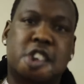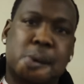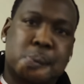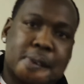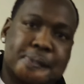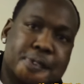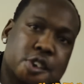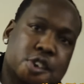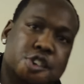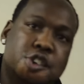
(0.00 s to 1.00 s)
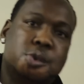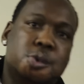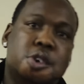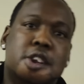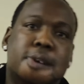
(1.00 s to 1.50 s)
and this didn't happen where I
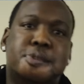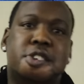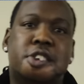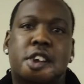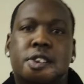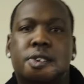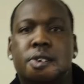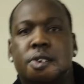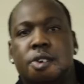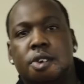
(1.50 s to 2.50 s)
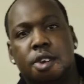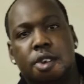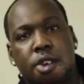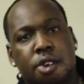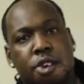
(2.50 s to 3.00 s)
got arrested. So I went to prison
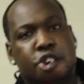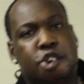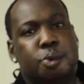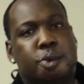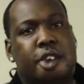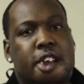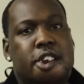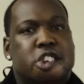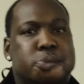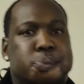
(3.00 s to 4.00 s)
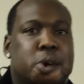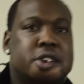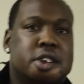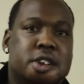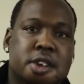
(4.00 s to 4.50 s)
for a little bit you know, it's
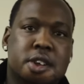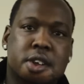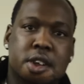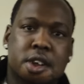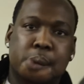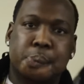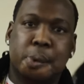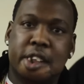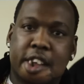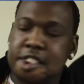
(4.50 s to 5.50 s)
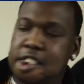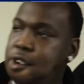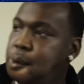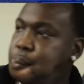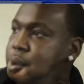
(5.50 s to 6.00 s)
when my, in my early teens, I went